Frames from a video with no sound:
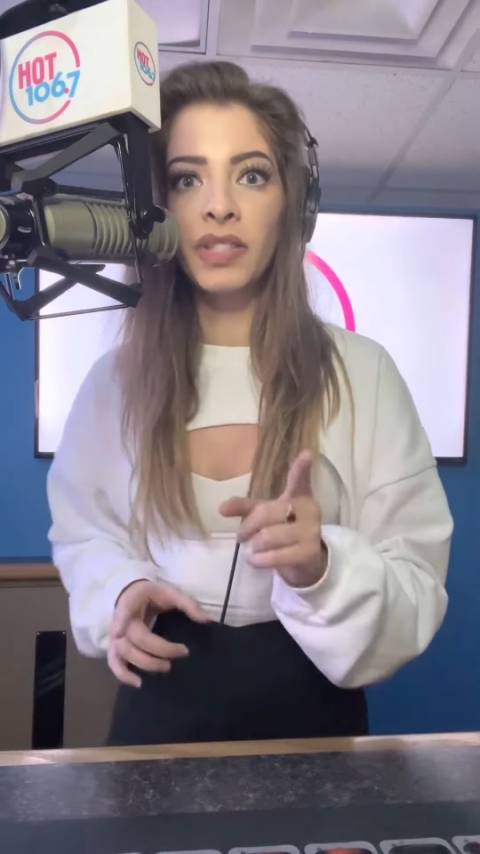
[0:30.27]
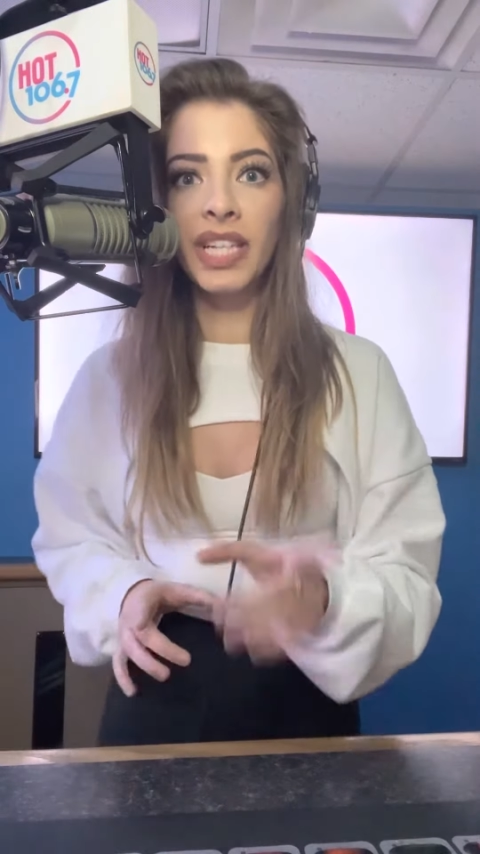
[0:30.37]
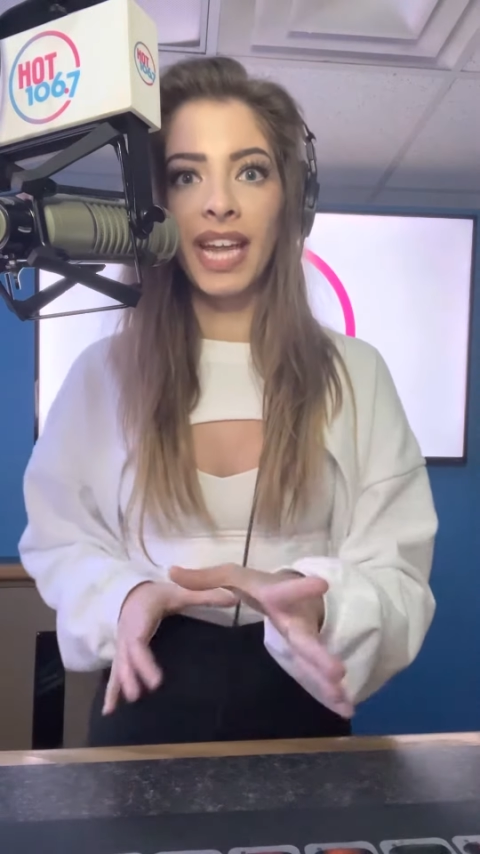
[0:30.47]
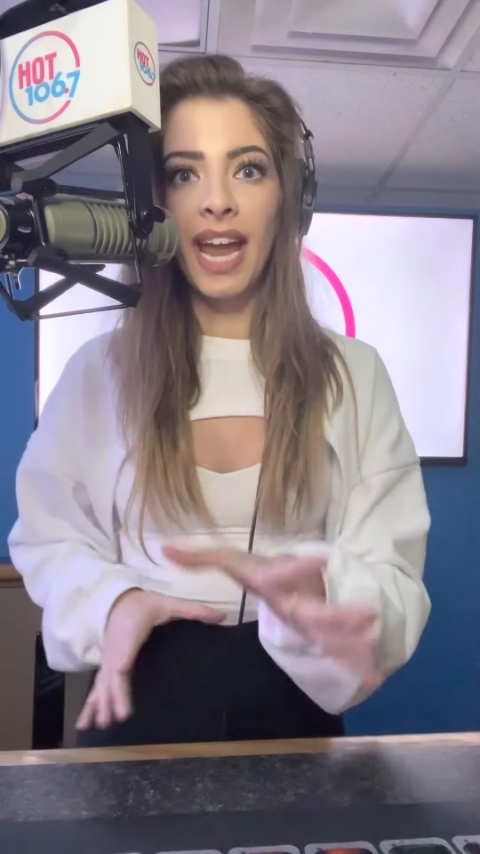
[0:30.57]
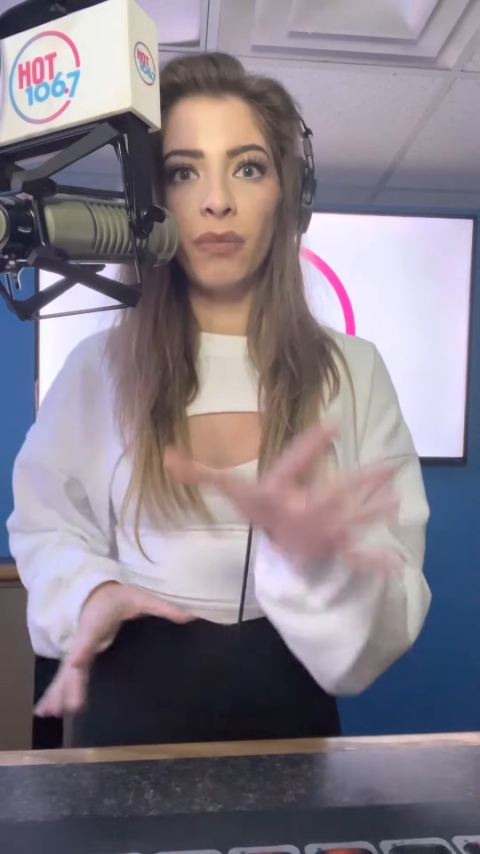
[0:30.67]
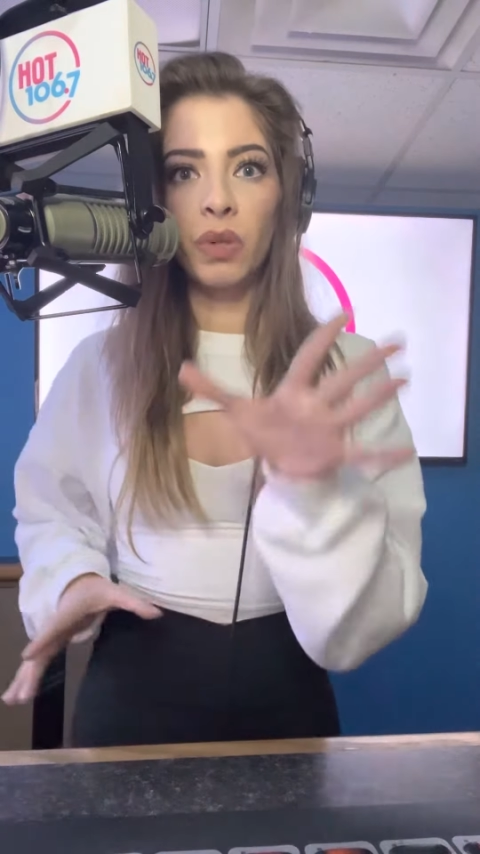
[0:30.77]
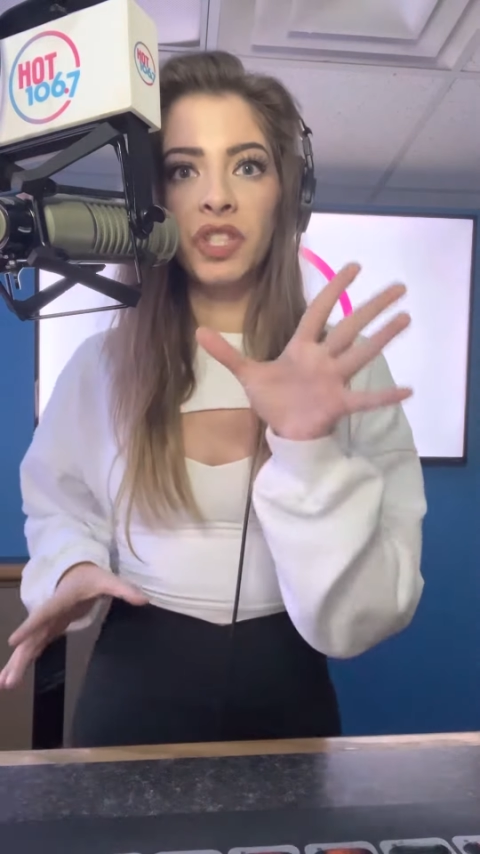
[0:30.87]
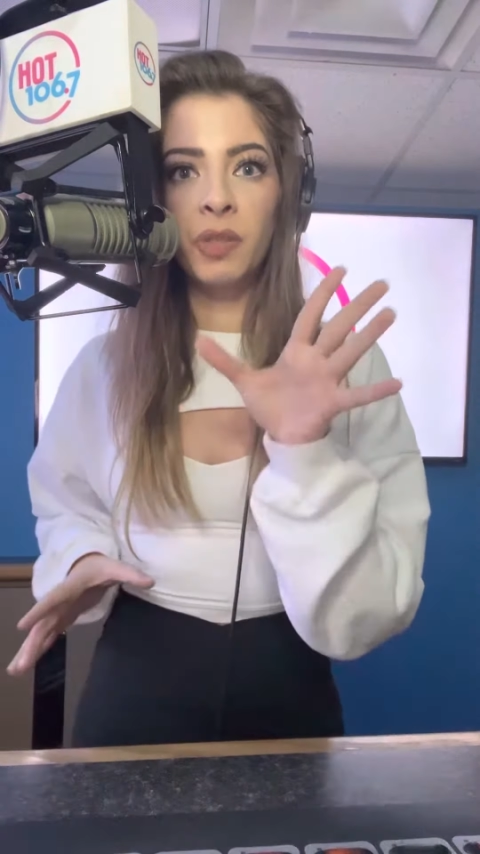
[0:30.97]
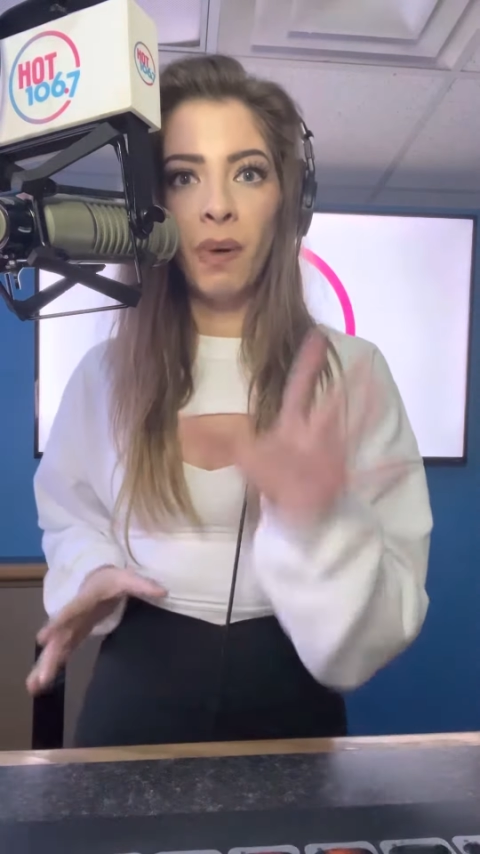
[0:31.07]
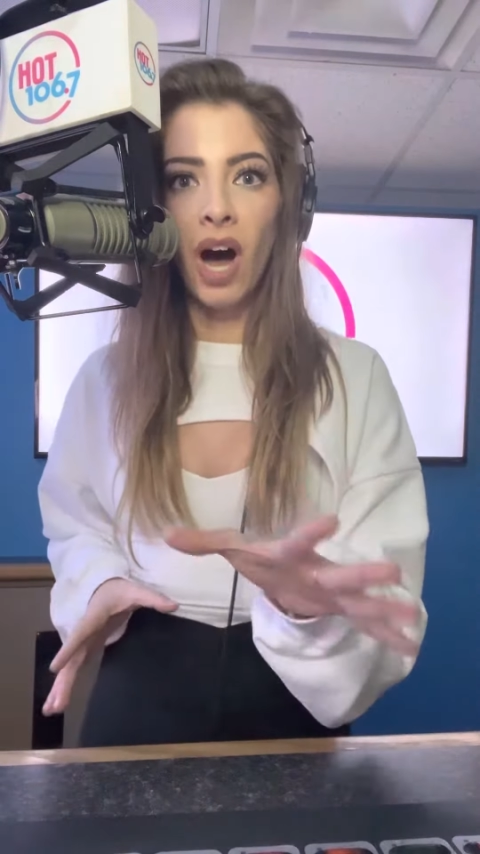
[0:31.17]
like a
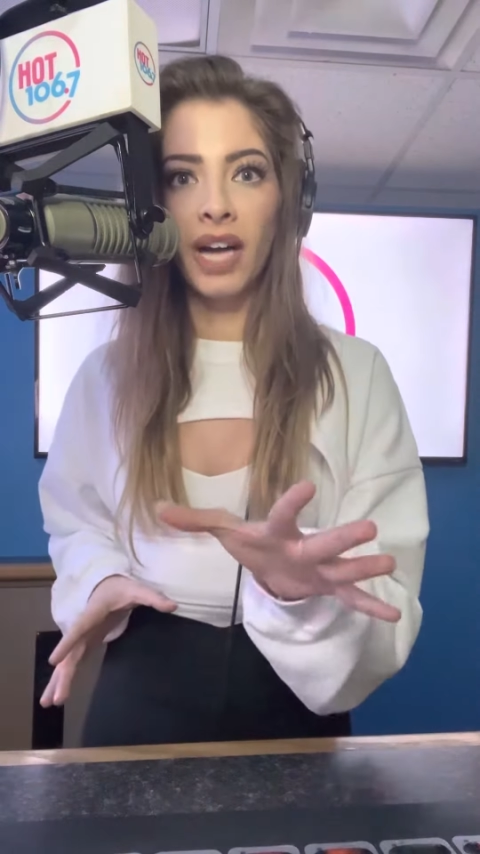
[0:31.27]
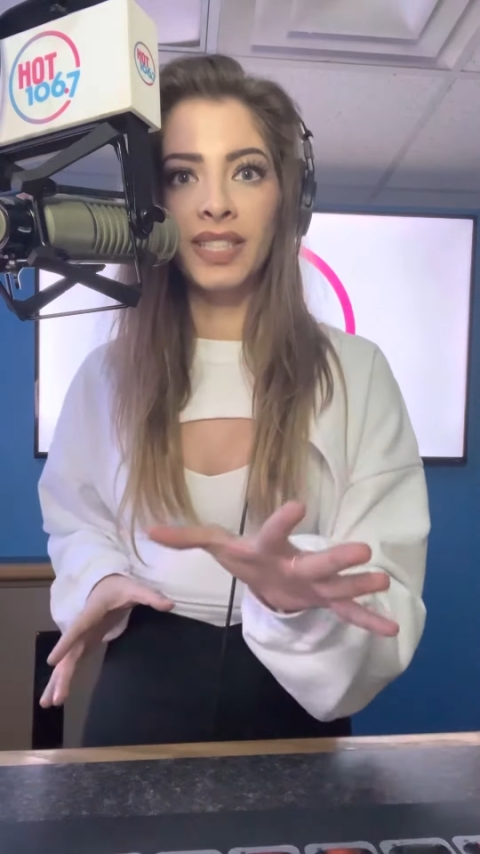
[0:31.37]
response